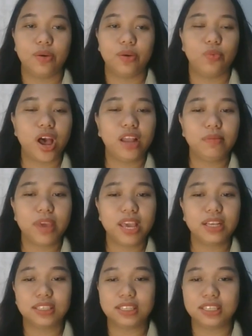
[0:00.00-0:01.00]
What
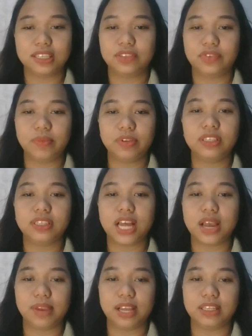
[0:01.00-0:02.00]
makes these fables
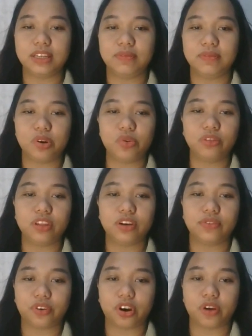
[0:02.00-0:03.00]
timeless in both their
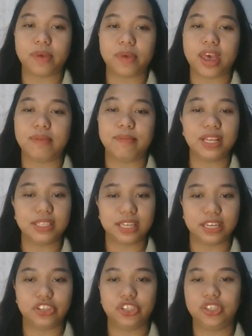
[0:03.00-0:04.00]
form and
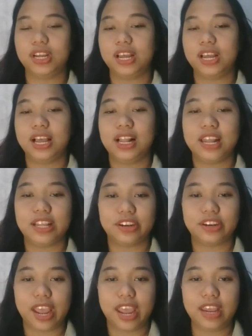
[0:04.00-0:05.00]
message? Letter
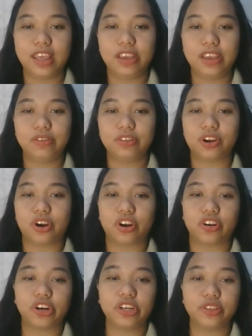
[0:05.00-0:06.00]
A, they use
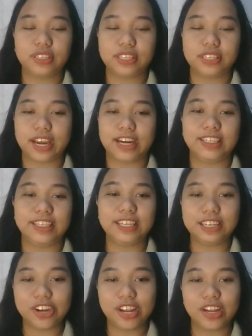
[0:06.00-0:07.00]
horror to scare
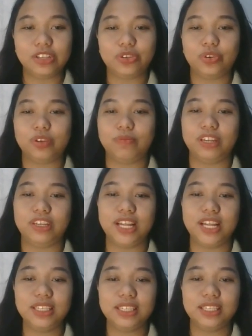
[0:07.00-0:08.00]
children into
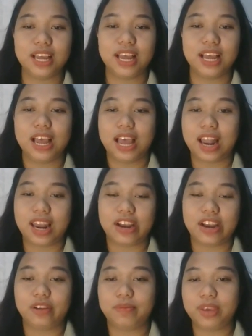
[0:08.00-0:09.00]
obedience. And
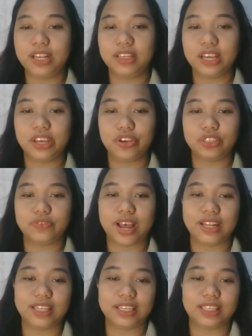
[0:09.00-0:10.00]
letter B, they use
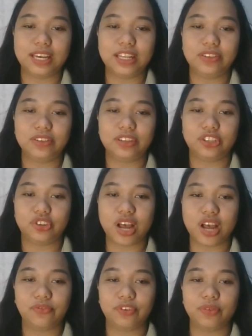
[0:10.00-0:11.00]
fantasy to
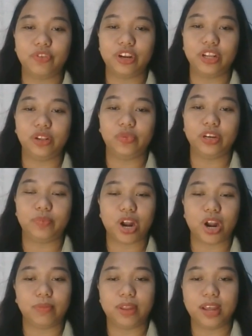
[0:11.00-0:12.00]
distract from real world
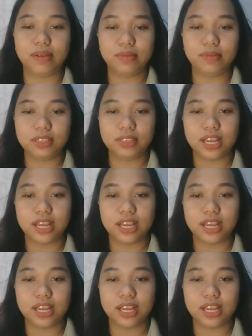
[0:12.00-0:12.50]
problems.